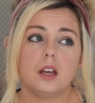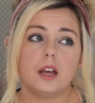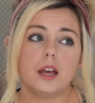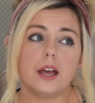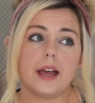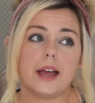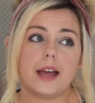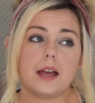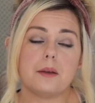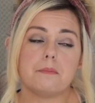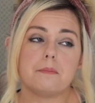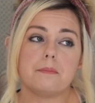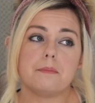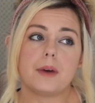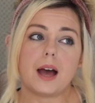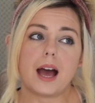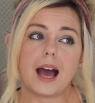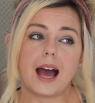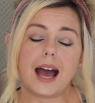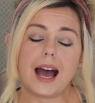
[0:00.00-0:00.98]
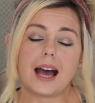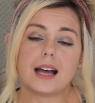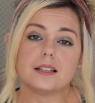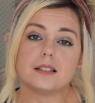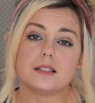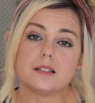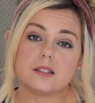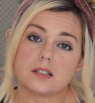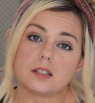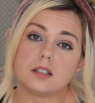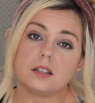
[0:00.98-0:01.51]

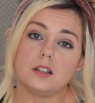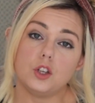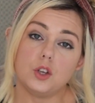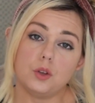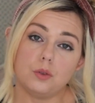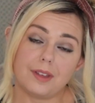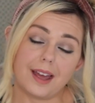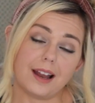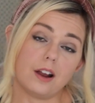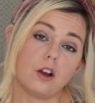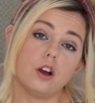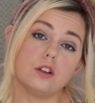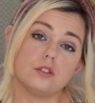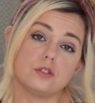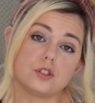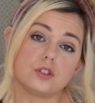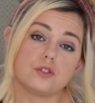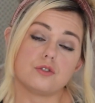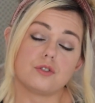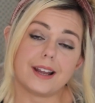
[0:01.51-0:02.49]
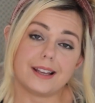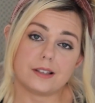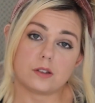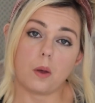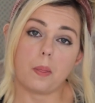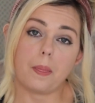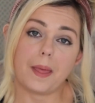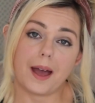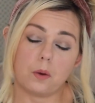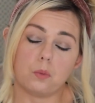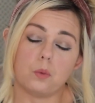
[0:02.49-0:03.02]
And you then concentrate
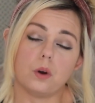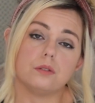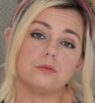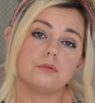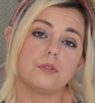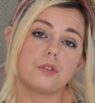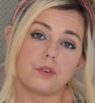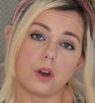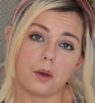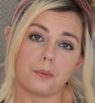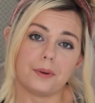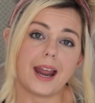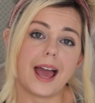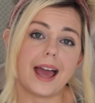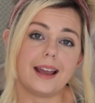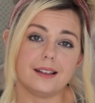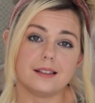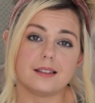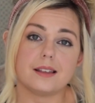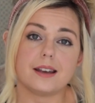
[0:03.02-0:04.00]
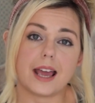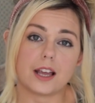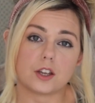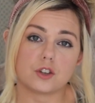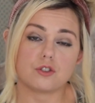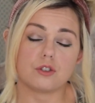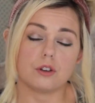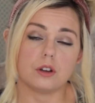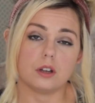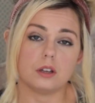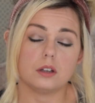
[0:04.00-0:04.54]
on that one, throwing anything
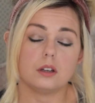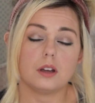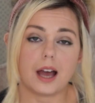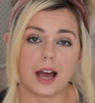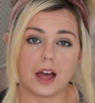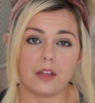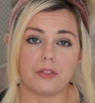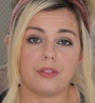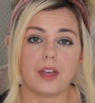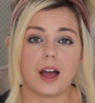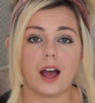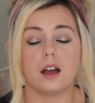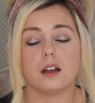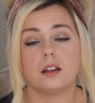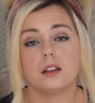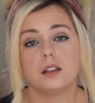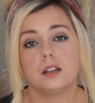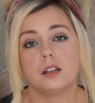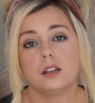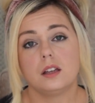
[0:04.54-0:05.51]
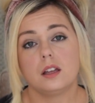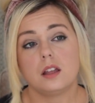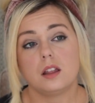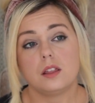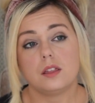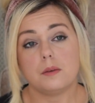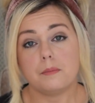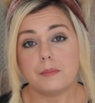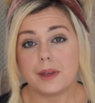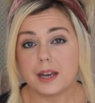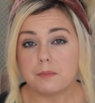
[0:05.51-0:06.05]
extra at that.
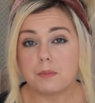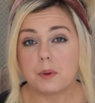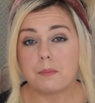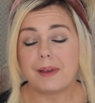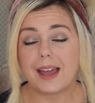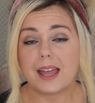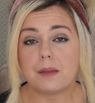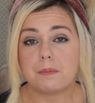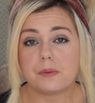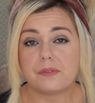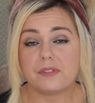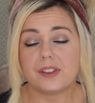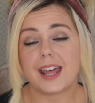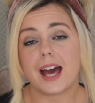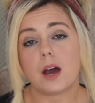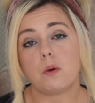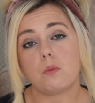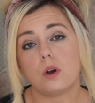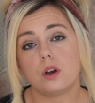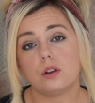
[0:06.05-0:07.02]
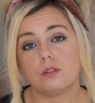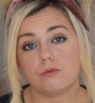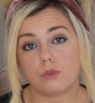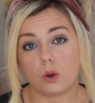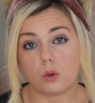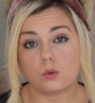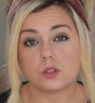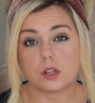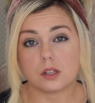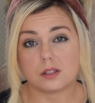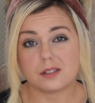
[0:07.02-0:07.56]
The minimum payment for that one
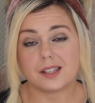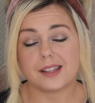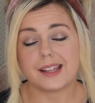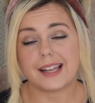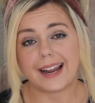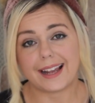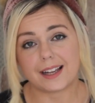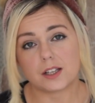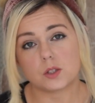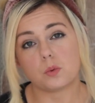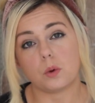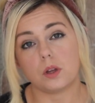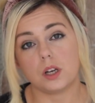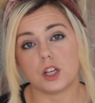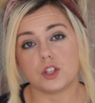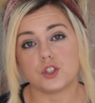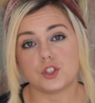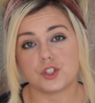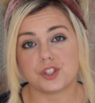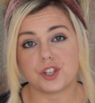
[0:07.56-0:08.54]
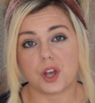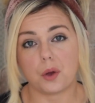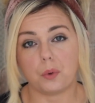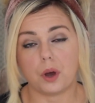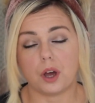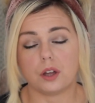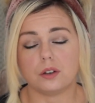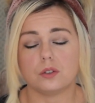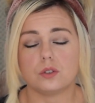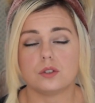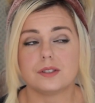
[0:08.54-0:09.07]
rolls on to the next one, and so
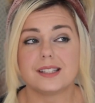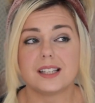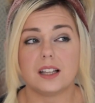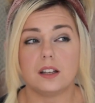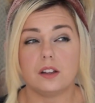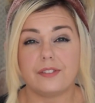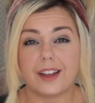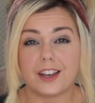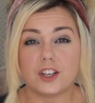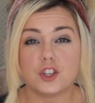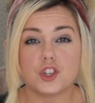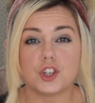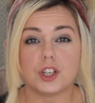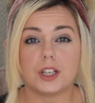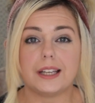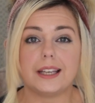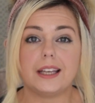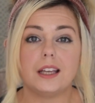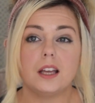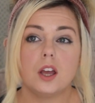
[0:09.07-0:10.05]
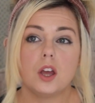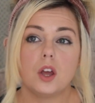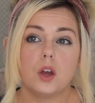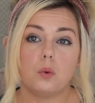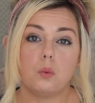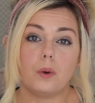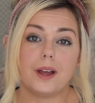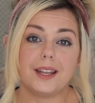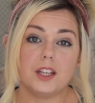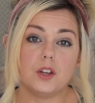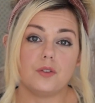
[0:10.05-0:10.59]
on, until eventually
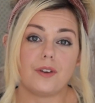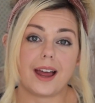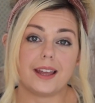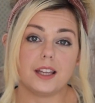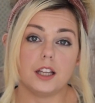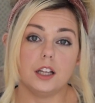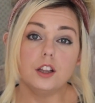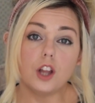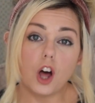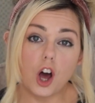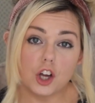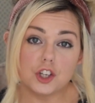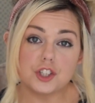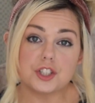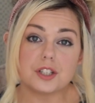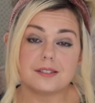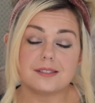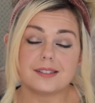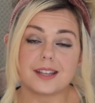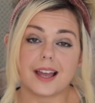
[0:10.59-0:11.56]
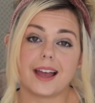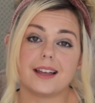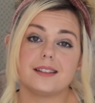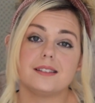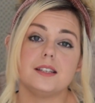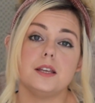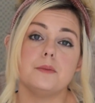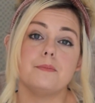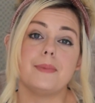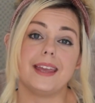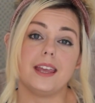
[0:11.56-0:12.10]
when you're at your largest debt,
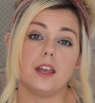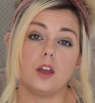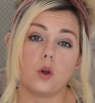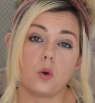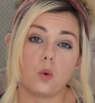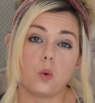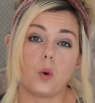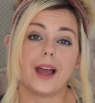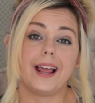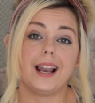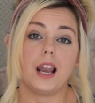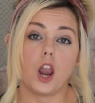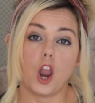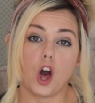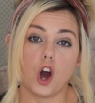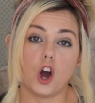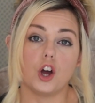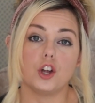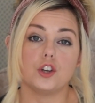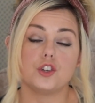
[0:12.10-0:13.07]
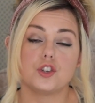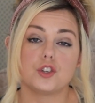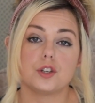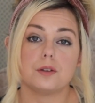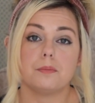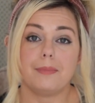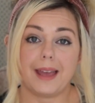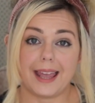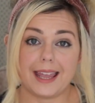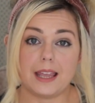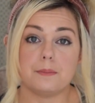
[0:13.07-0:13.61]
you're making quite large
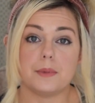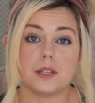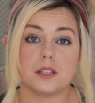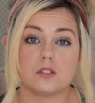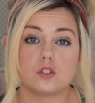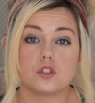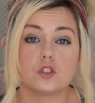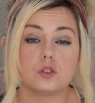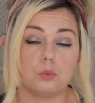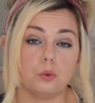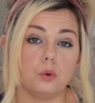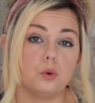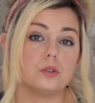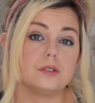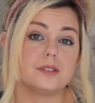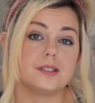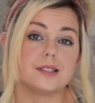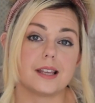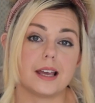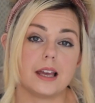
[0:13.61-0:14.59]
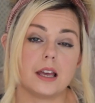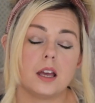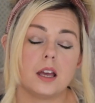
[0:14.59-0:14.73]
payments towards it.